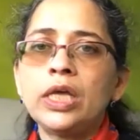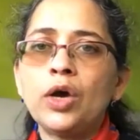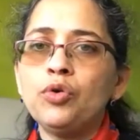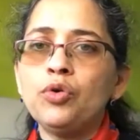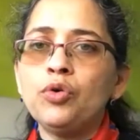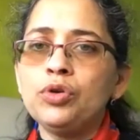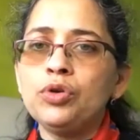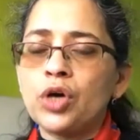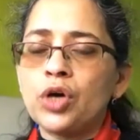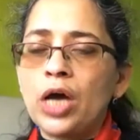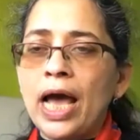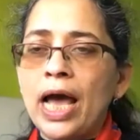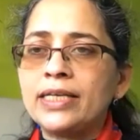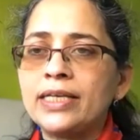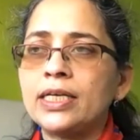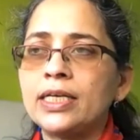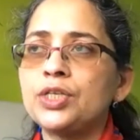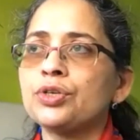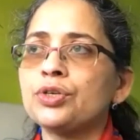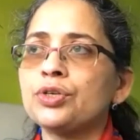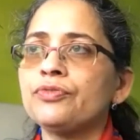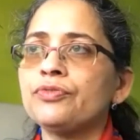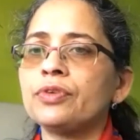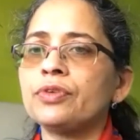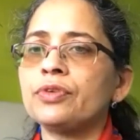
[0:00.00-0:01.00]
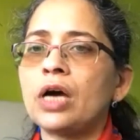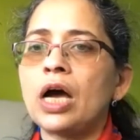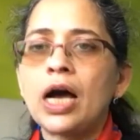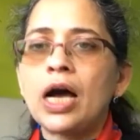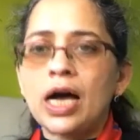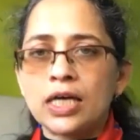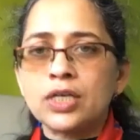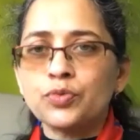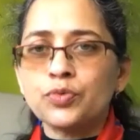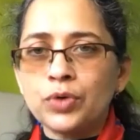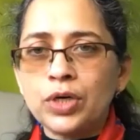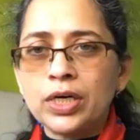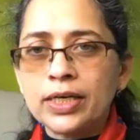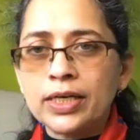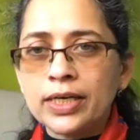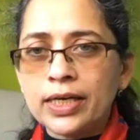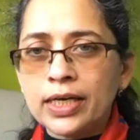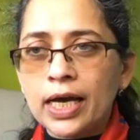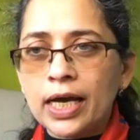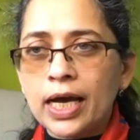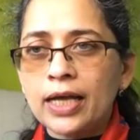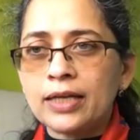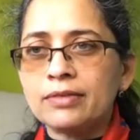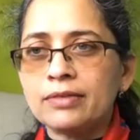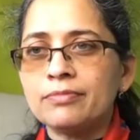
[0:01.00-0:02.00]
old adage of hard work
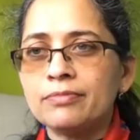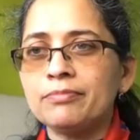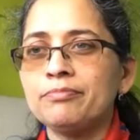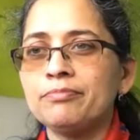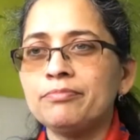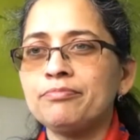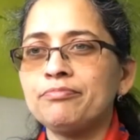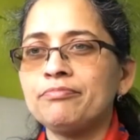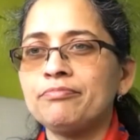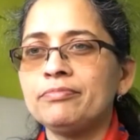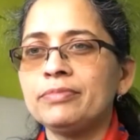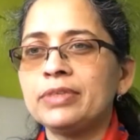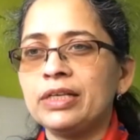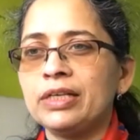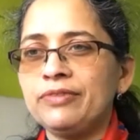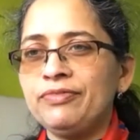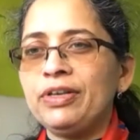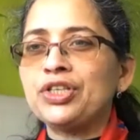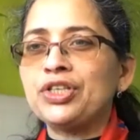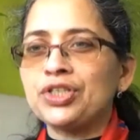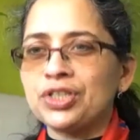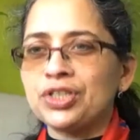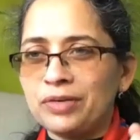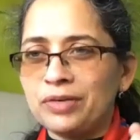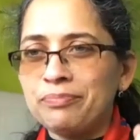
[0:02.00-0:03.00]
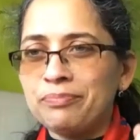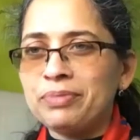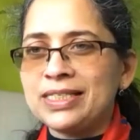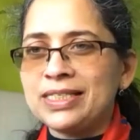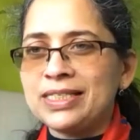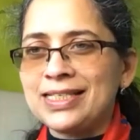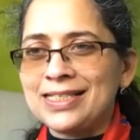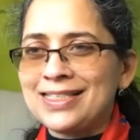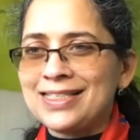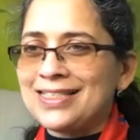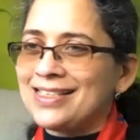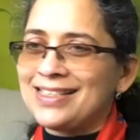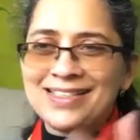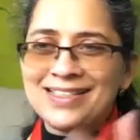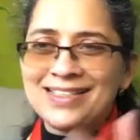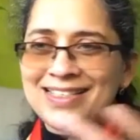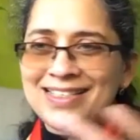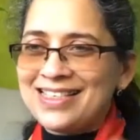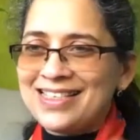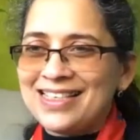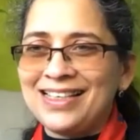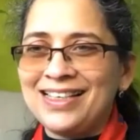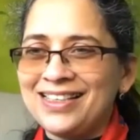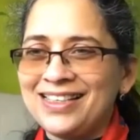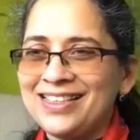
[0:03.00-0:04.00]
and conviction and persistence
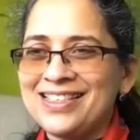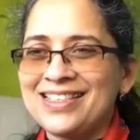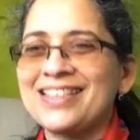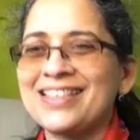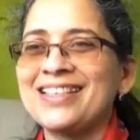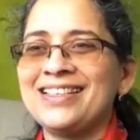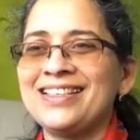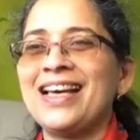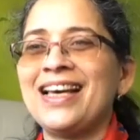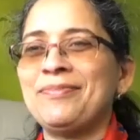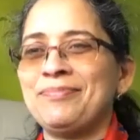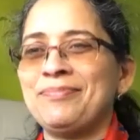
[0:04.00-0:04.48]
still applies.